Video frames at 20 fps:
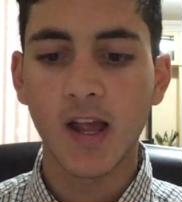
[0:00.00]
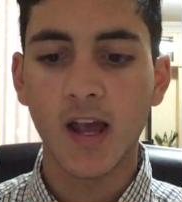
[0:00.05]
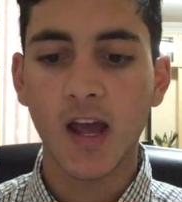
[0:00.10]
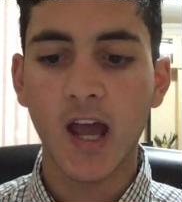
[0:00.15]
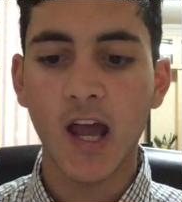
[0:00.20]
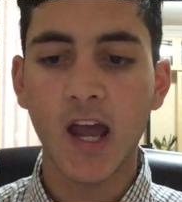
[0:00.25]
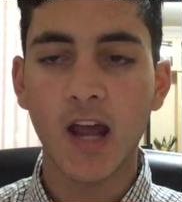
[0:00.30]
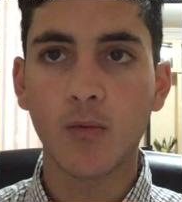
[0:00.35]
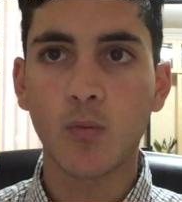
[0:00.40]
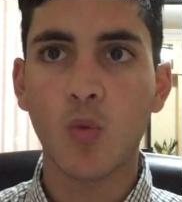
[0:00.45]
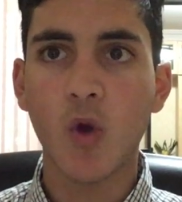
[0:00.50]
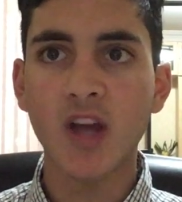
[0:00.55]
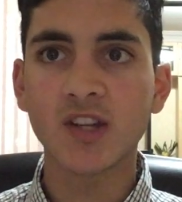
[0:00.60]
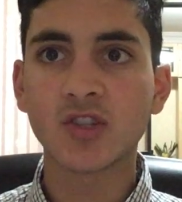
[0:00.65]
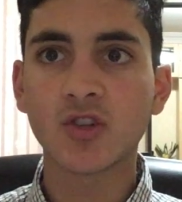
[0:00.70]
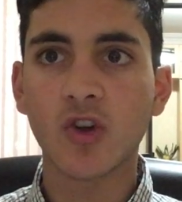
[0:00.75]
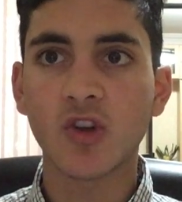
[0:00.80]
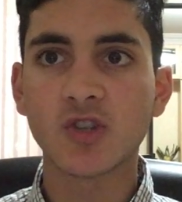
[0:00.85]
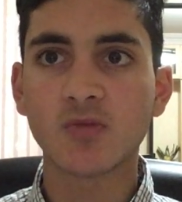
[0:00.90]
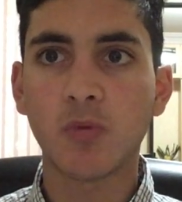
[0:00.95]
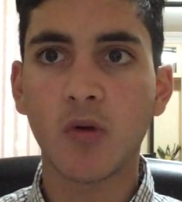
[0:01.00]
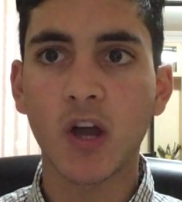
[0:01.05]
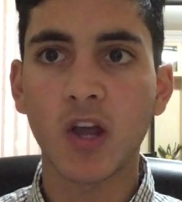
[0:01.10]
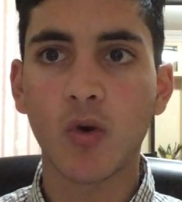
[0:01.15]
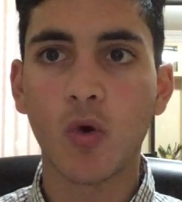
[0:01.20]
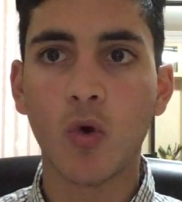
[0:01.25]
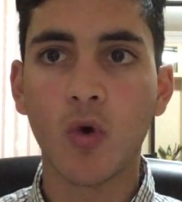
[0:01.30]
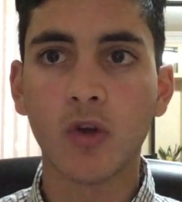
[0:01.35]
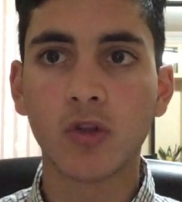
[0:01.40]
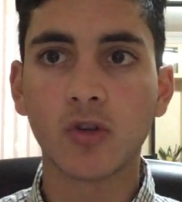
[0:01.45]
And West Coast play
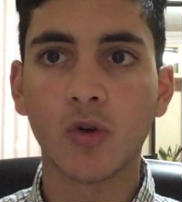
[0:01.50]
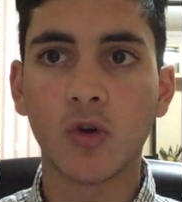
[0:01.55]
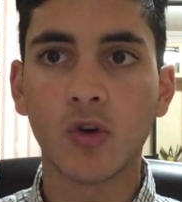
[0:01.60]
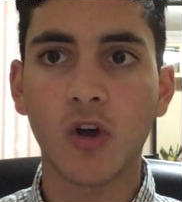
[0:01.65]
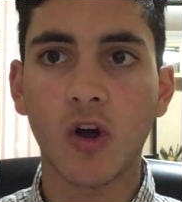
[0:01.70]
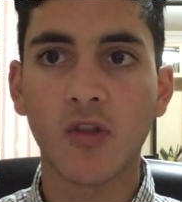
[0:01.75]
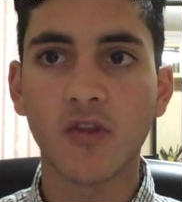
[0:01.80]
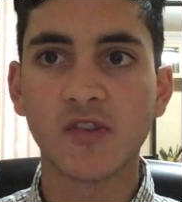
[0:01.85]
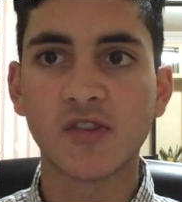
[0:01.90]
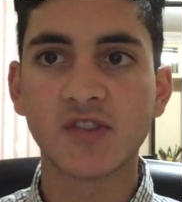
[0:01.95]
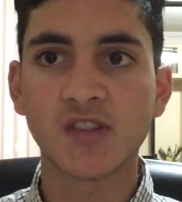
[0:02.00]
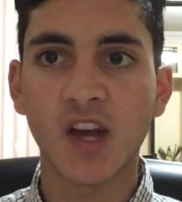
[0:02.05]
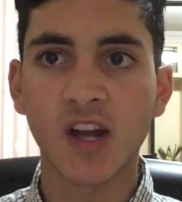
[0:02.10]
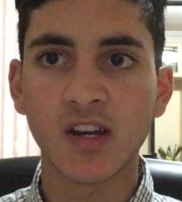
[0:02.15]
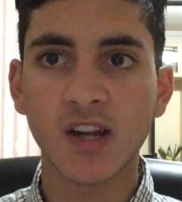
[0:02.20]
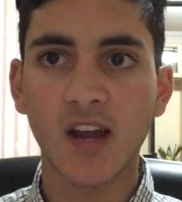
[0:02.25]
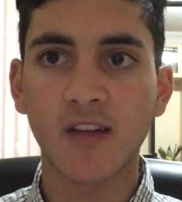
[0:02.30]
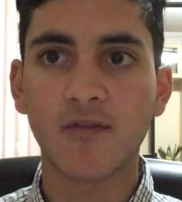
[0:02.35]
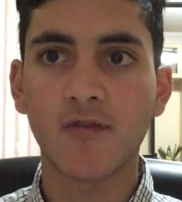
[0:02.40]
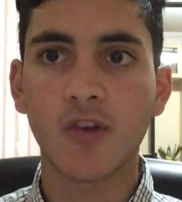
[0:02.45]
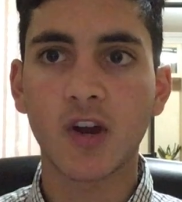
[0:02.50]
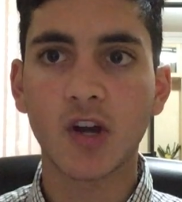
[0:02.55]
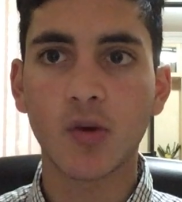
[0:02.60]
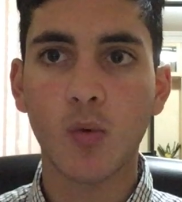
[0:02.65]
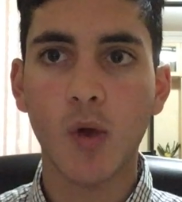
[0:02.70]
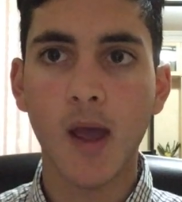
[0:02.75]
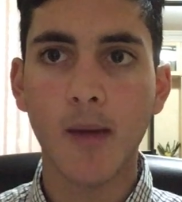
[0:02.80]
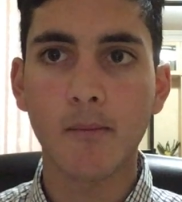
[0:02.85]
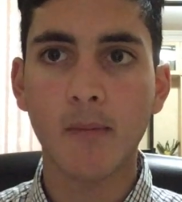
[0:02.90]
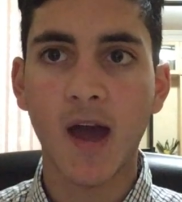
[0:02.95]
Hawthorn on the Sunday
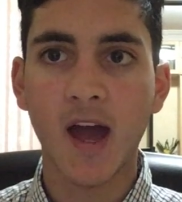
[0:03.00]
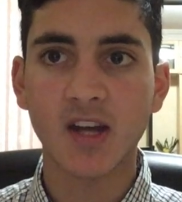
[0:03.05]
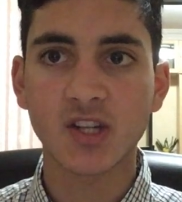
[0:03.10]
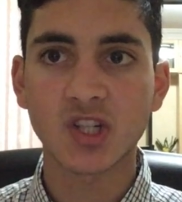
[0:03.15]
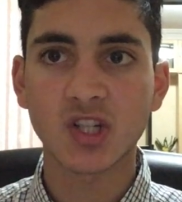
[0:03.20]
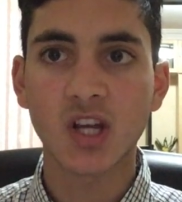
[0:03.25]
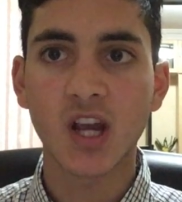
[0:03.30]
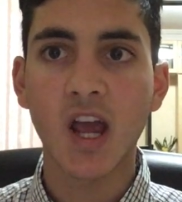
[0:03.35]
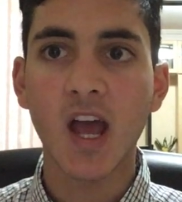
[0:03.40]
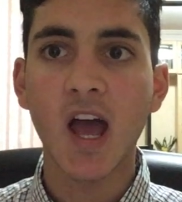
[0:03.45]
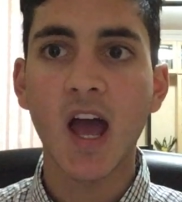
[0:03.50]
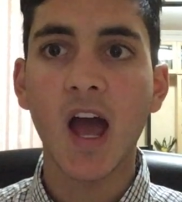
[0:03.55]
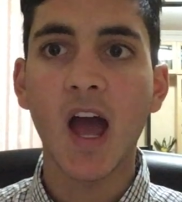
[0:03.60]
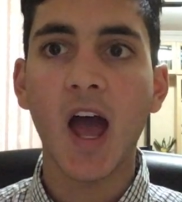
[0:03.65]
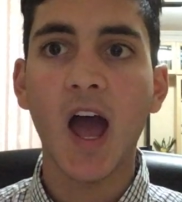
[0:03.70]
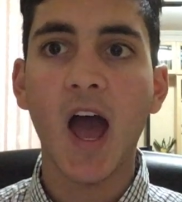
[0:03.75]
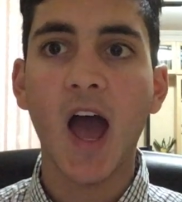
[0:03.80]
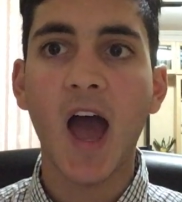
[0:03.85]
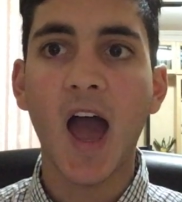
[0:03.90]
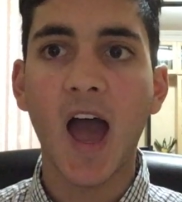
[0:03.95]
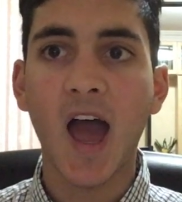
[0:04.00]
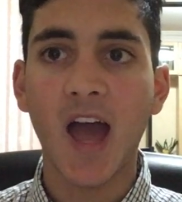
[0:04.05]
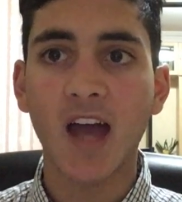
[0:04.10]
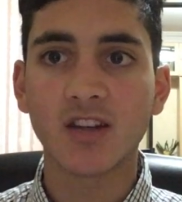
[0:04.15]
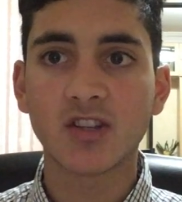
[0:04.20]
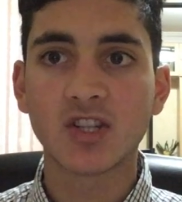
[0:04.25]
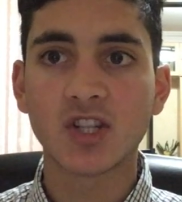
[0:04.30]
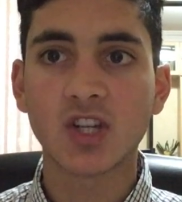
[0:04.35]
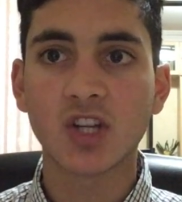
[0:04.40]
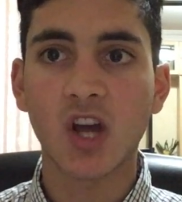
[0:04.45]
free-to-wear match
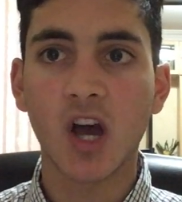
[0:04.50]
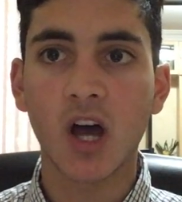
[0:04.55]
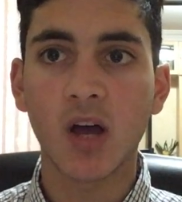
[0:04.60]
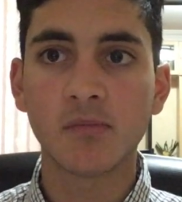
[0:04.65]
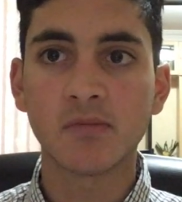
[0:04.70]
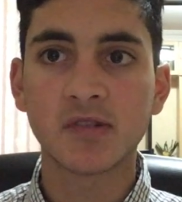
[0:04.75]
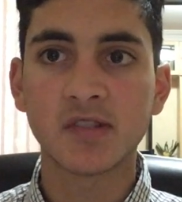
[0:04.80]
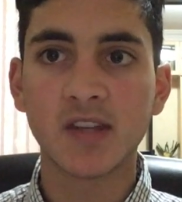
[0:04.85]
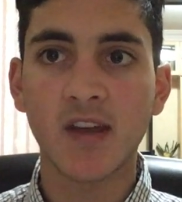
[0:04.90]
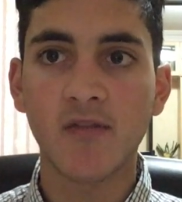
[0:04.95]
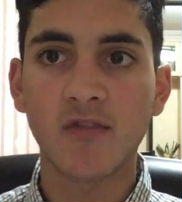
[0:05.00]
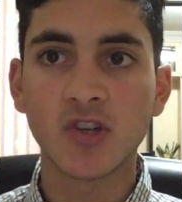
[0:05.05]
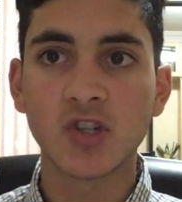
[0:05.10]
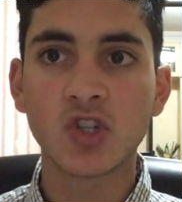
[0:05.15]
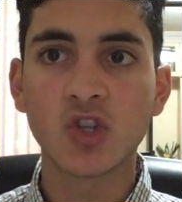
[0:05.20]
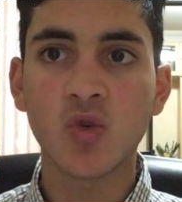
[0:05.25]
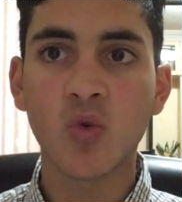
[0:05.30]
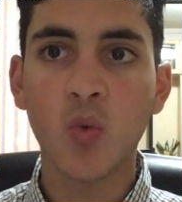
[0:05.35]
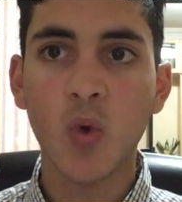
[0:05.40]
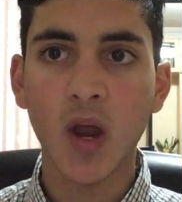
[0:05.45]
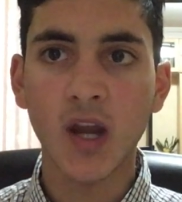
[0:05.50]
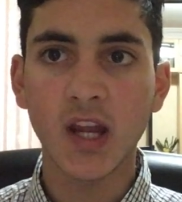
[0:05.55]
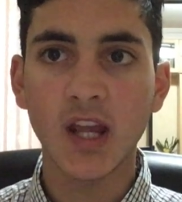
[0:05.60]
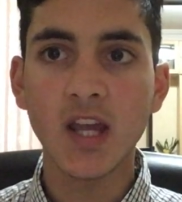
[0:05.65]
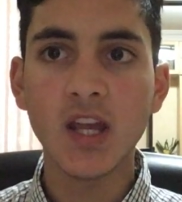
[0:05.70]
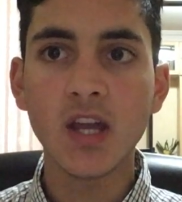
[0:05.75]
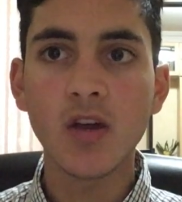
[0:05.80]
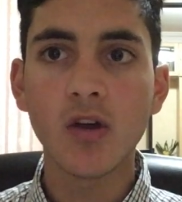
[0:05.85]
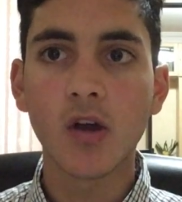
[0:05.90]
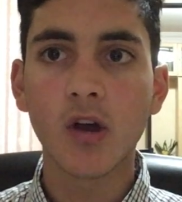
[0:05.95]
at
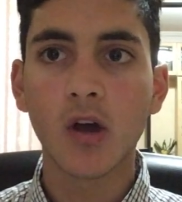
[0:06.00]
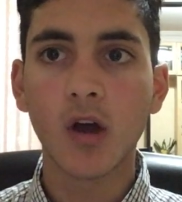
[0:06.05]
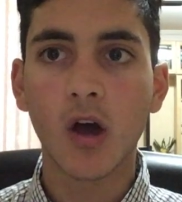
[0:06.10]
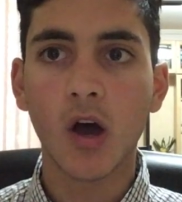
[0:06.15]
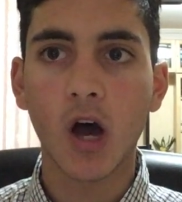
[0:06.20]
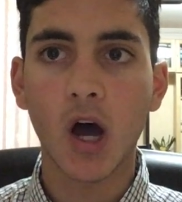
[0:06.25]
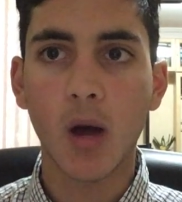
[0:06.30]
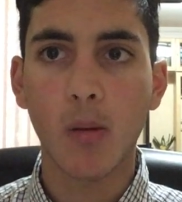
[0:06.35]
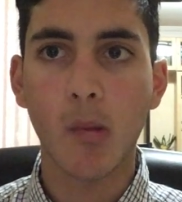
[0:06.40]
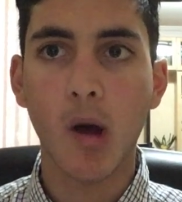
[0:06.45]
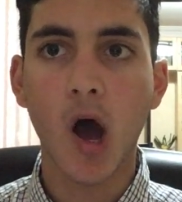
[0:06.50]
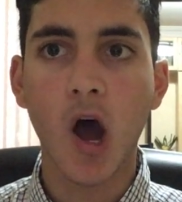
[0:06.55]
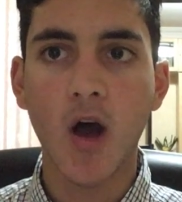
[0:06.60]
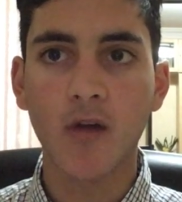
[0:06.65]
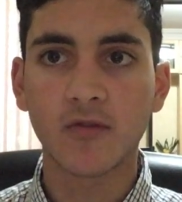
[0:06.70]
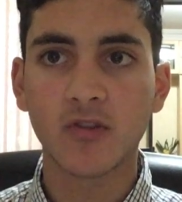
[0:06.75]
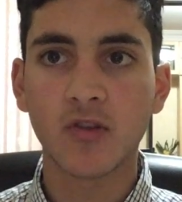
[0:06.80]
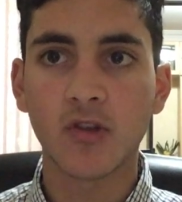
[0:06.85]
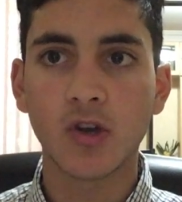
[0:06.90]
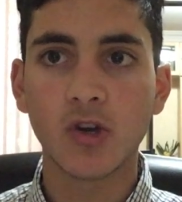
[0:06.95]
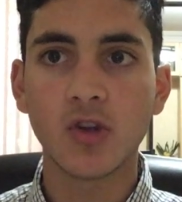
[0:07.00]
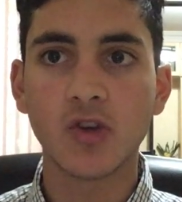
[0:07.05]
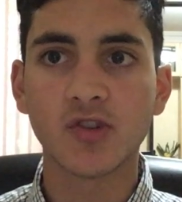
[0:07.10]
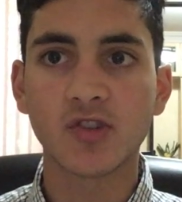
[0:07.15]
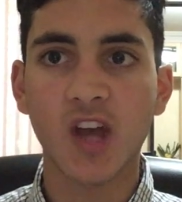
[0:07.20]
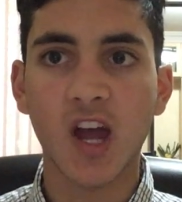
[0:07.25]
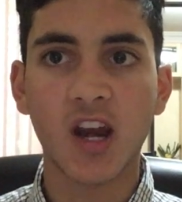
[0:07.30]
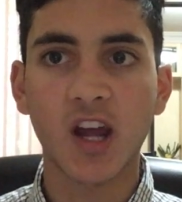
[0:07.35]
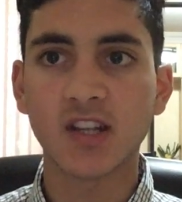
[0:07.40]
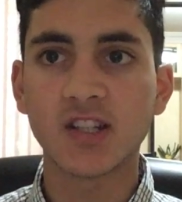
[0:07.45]
7:20 after the news.
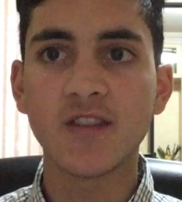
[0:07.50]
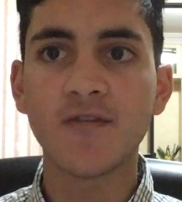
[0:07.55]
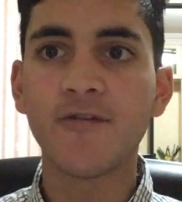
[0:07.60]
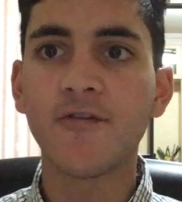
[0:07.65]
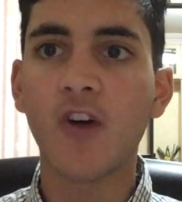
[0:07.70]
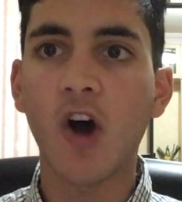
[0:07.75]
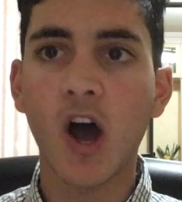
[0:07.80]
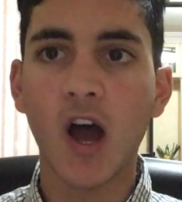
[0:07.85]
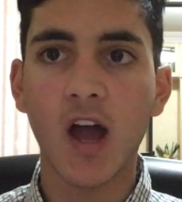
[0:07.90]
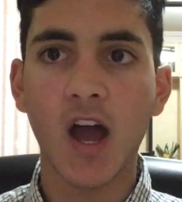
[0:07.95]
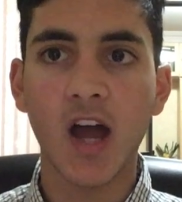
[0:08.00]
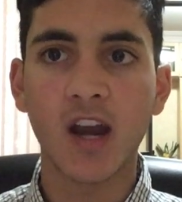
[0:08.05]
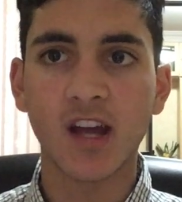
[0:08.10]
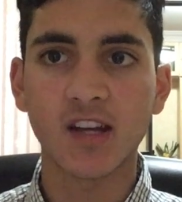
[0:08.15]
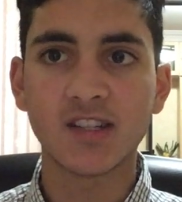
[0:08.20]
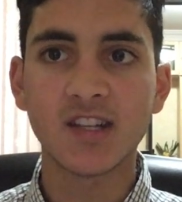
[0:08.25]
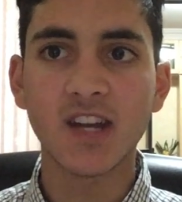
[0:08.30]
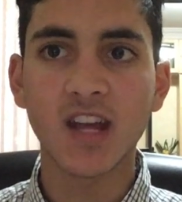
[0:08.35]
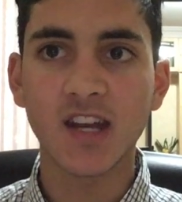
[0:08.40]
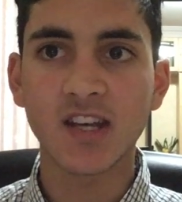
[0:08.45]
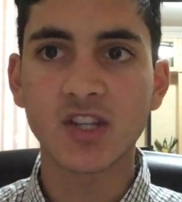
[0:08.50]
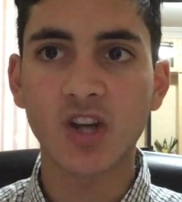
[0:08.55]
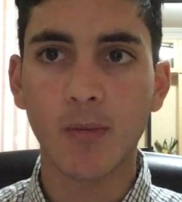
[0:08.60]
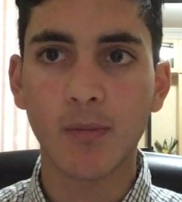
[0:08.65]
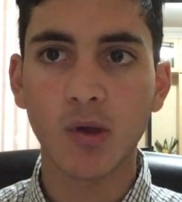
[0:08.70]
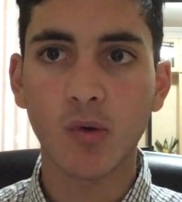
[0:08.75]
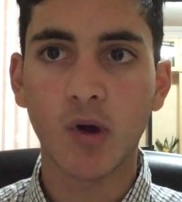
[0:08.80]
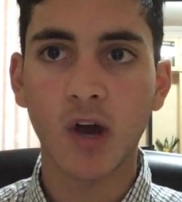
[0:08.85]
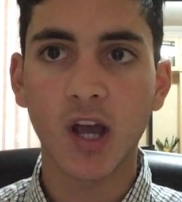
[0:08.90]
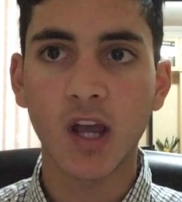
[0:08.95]
And I did it in
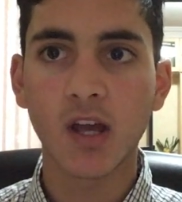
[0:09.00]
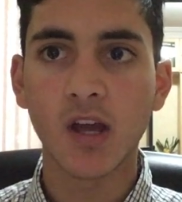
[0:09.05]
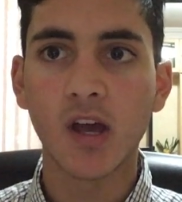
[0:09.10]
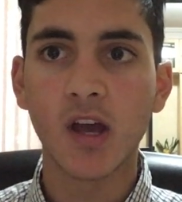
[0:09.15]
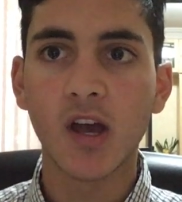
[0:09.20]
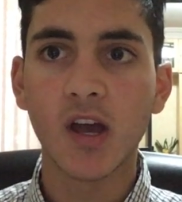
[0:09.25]
WA